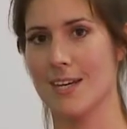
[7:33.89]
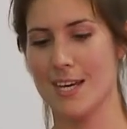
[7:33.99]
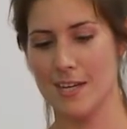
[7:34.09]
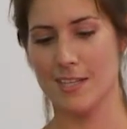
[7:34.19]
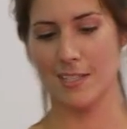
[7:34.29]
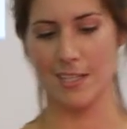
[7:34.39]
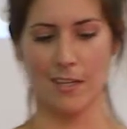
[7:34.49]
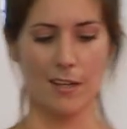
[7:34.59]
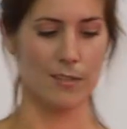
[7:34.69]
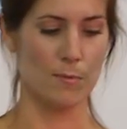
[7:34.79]
Here you can see
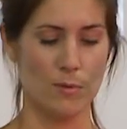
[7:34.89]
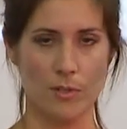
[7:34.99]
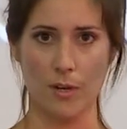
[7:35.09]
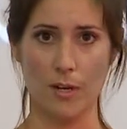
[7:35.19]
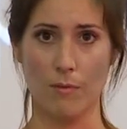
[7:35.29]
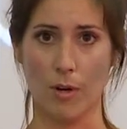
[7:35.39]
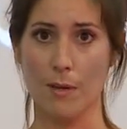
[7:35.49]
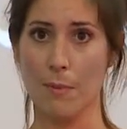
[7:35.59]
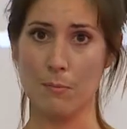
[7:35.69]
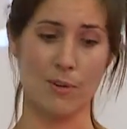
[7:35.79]
a small toy
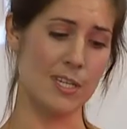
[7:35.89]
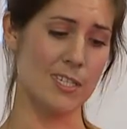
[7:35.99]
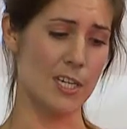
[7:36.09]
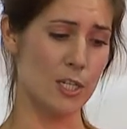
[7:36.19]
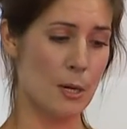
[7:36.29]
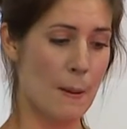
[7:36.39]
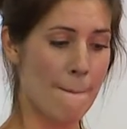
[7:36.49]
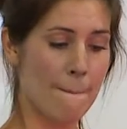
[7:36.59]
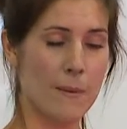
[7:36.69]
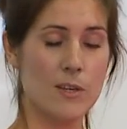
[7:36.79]
rocket being printed.
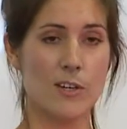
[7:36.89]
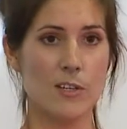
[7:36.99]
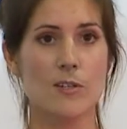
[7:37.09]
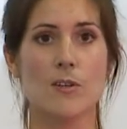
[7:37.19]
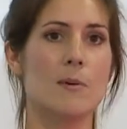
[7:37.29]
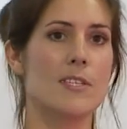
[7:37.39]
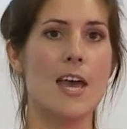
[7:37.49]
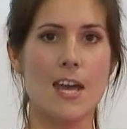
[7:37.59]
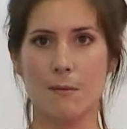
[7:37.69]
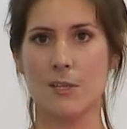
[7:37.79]
You can use almost
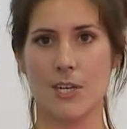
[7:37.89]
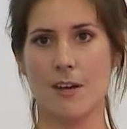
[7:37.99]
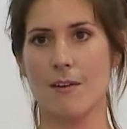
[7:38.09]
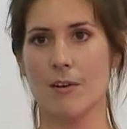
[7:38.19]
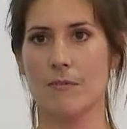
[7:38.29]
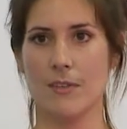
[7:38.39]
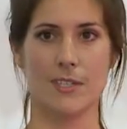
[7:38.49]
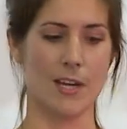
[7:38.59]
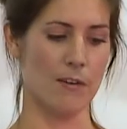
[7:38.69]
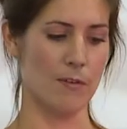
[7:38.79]
any material for
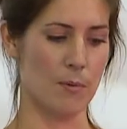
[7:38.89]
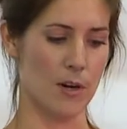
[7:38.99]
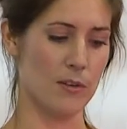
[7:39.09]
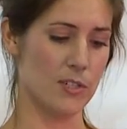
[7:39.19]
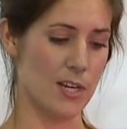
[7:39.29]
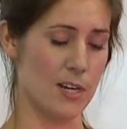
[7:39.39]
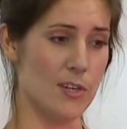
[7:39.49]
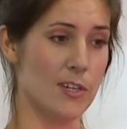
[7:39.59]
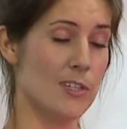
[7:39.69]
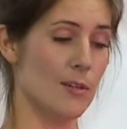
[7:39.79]
this kind of approach, and
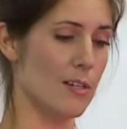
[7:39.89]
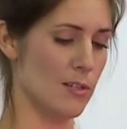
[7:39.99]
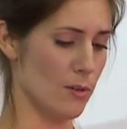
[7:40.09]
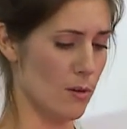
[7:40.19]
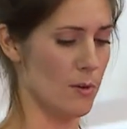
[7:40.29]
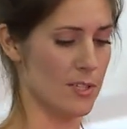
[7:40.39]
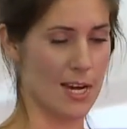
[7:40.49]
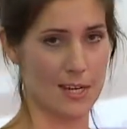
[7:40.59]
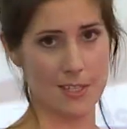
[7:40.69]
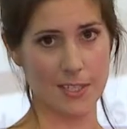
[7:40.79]
you can do it on almost
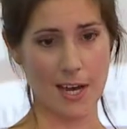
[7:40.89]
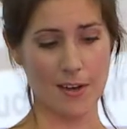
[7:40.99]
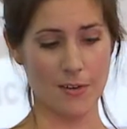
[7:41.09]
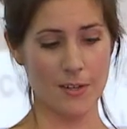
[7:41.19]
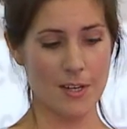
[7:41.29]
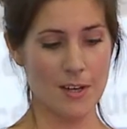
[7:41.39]
any scale.